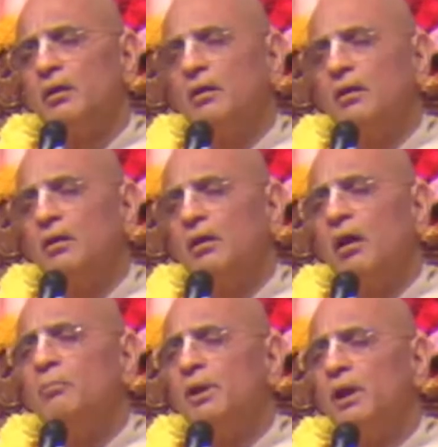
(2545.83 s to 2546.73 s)

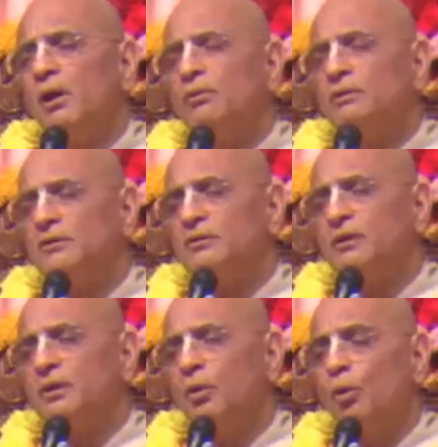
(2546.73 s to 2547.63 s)
Ambika was actually
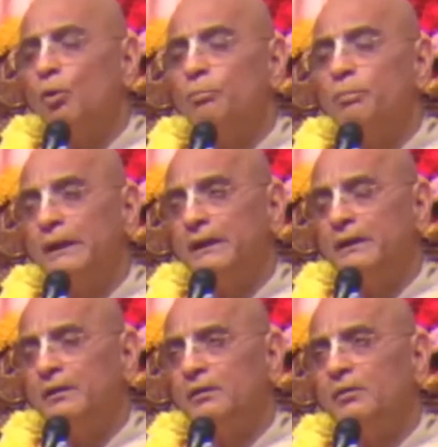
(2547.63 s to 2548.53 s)
hoping
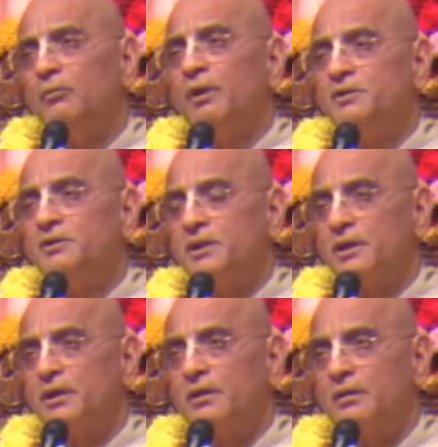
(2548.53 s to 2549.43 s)
when she
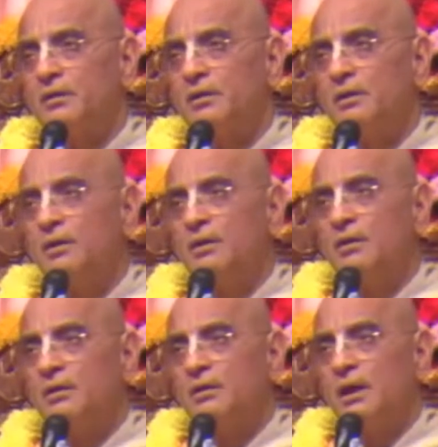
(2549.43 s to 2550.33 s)
heard
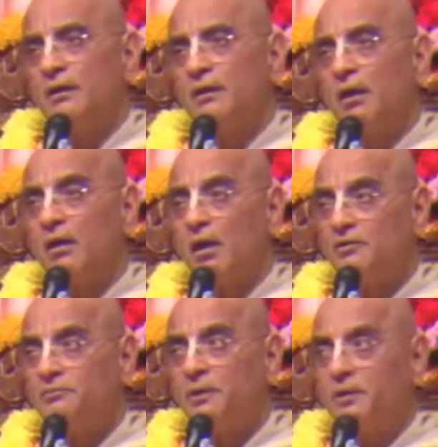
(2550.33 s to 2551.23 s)
that her
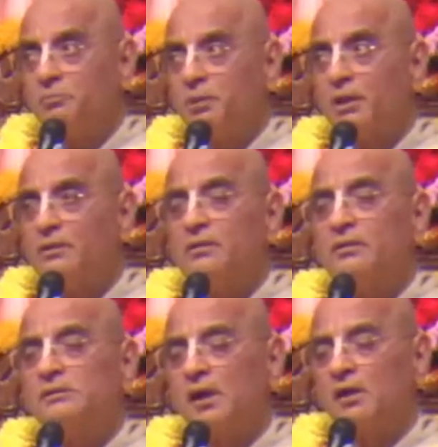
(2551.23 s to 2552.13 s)
husband's brother is
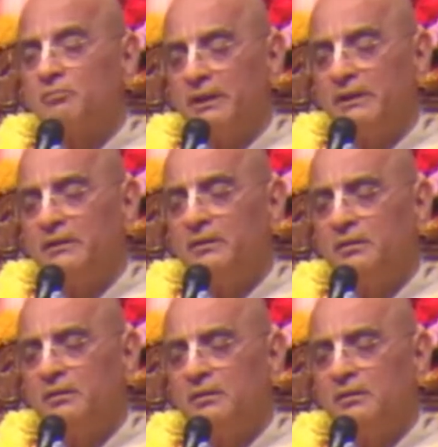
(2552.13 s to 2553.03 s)
coming,
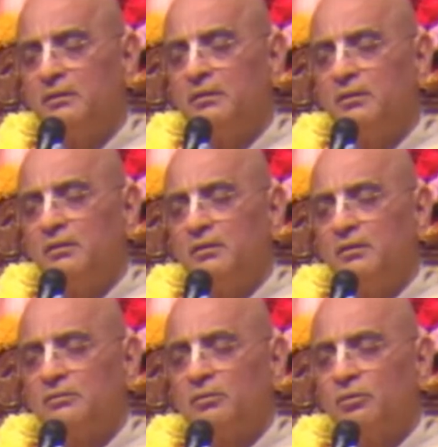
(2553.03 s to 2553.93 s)

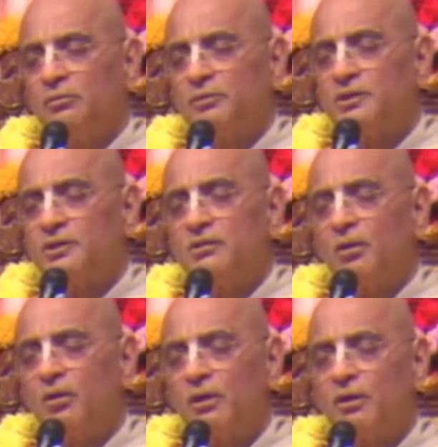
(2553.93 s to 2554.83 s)
so she
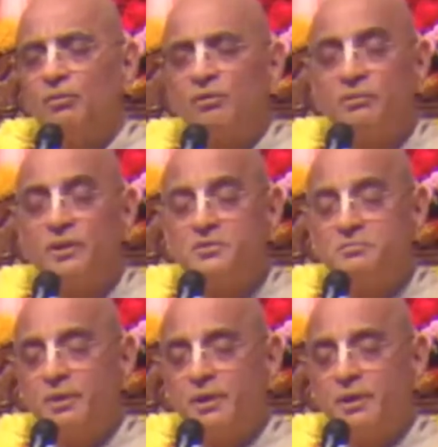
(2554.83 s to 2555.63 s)
thought it was Bhishma.